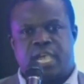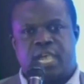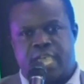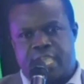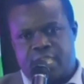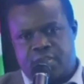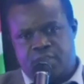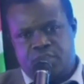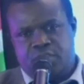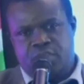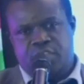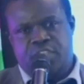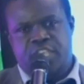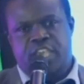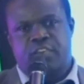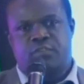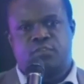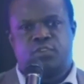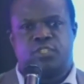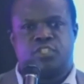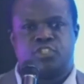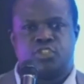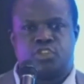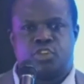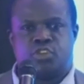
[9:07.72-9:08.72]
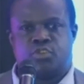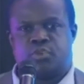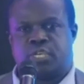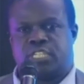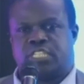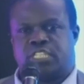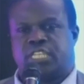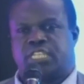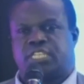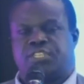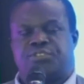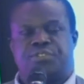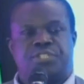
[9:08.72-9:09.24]
I know they have withdrawn
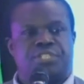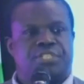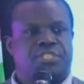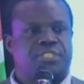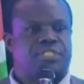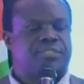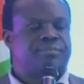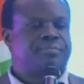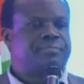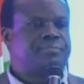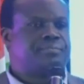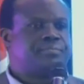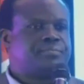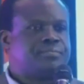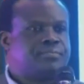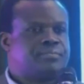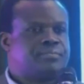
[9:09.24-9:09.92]
your security.